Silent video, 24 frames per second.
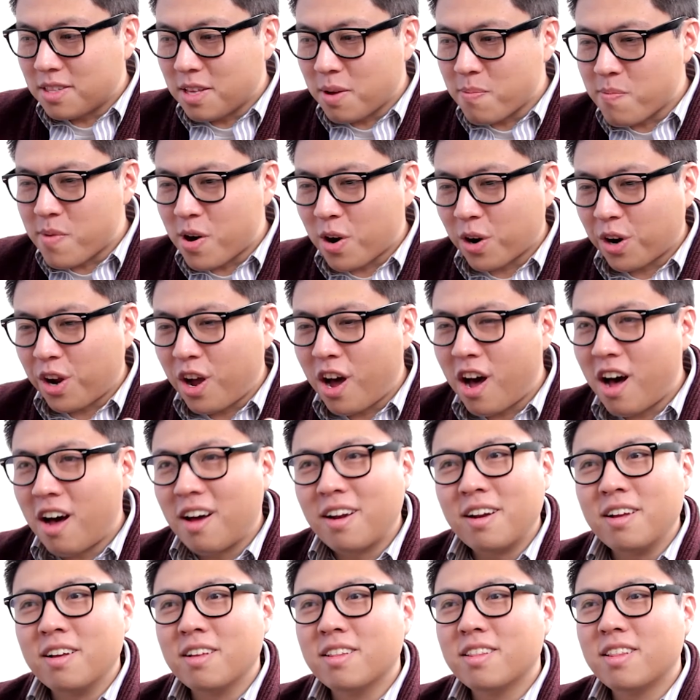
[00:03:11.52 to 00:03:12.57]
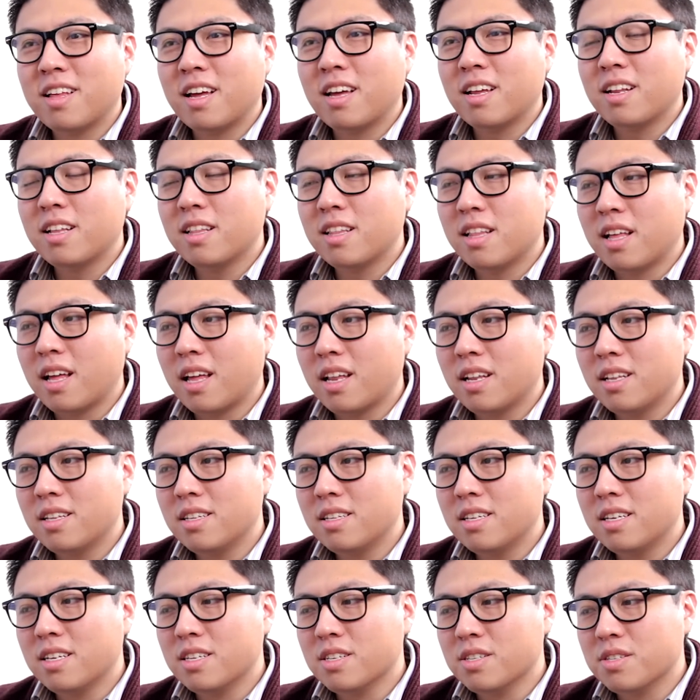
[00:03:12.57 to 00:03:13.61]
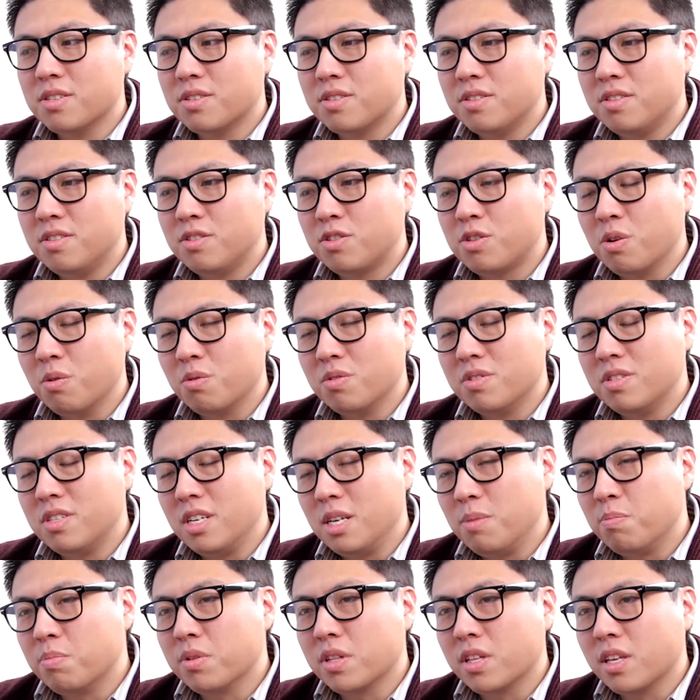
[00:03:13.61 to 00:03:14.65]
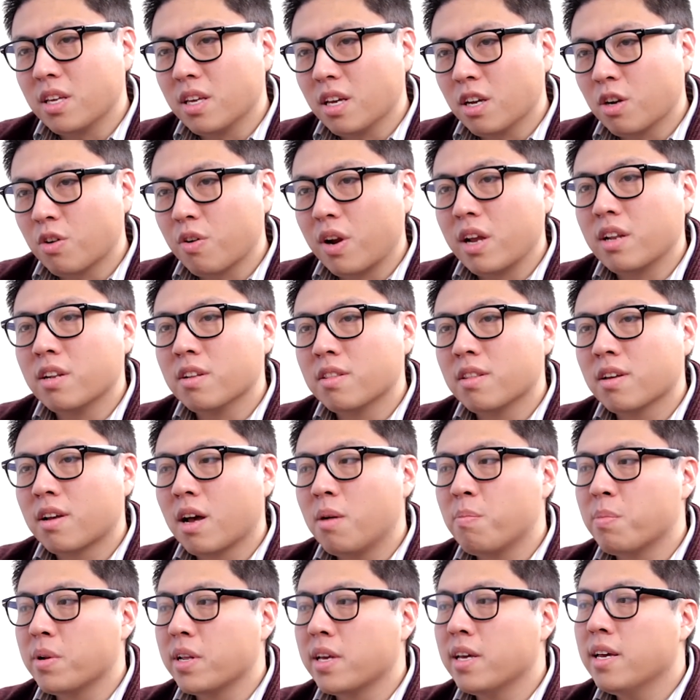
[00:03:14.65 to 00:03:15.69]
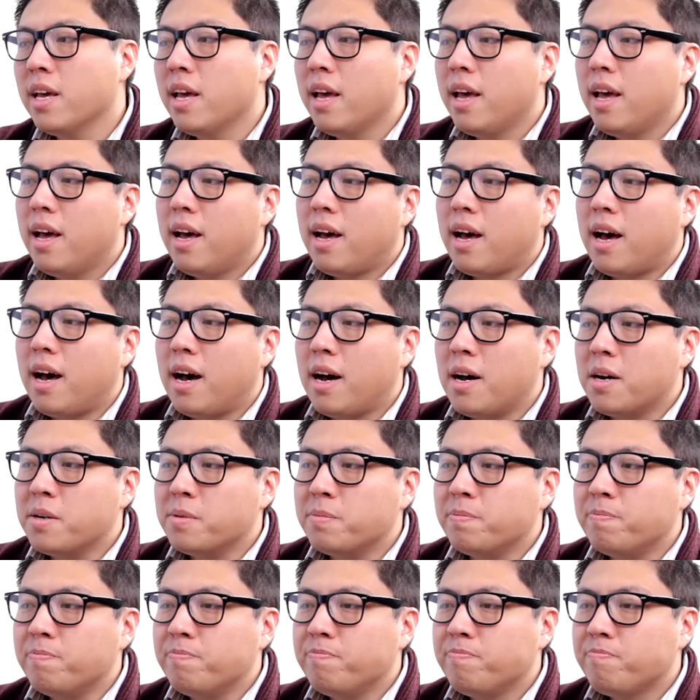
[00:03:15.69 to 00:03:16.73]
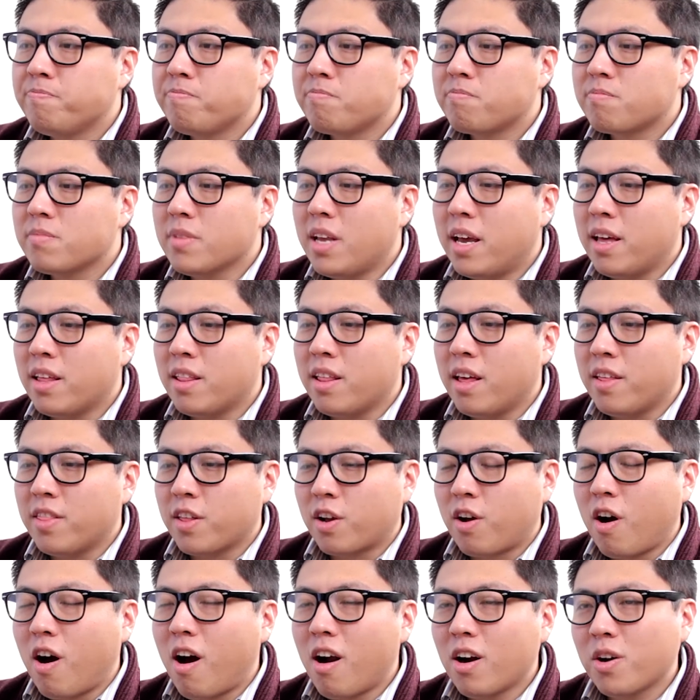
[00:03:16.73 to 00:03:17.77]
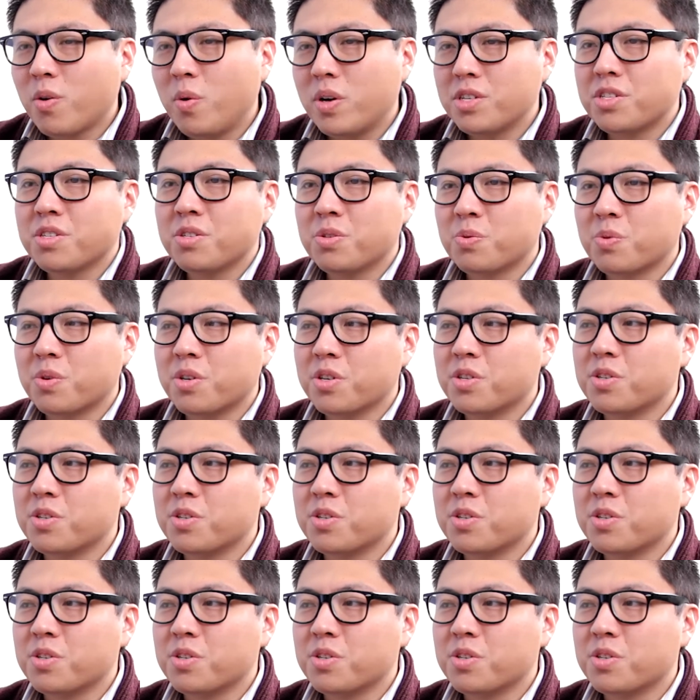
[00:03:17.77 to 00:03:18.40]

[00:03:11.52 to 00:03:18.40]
the Americana that is so deeply ingrained in the company. And the car questions were